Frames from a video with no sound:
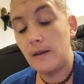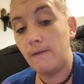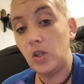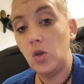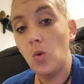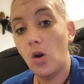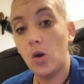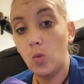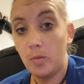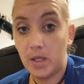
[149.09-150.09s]
if you
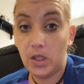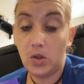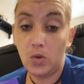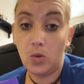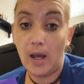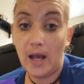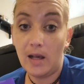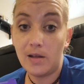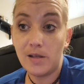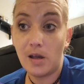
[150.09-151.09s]
are a woman who
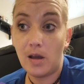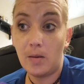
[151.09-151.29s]
has